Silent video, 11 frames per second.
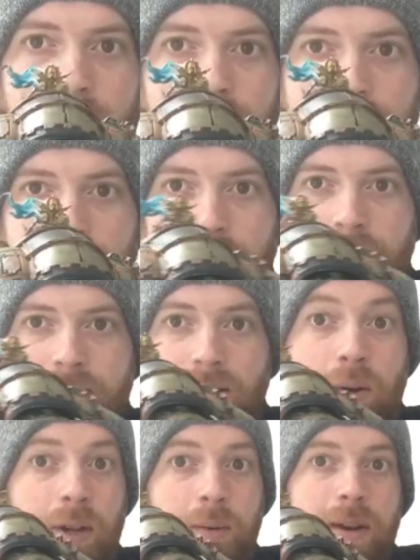Obviously, it's the
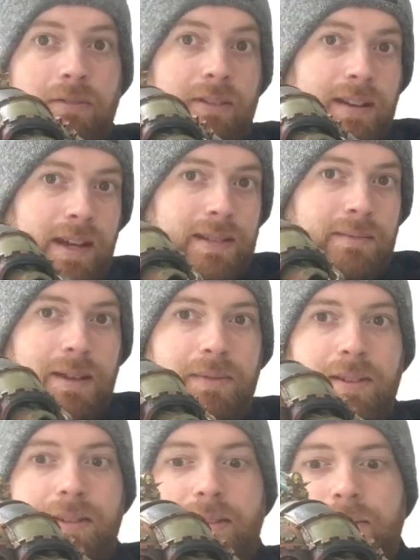only way to run knights in my
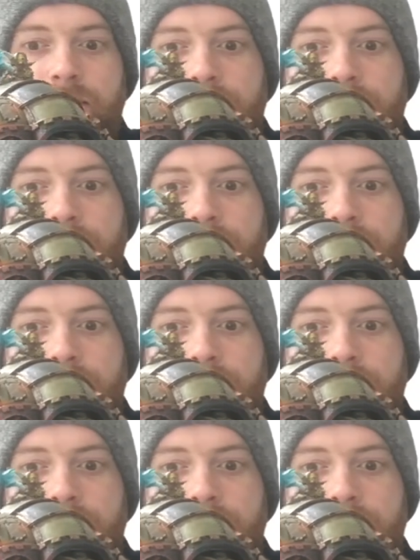opinion.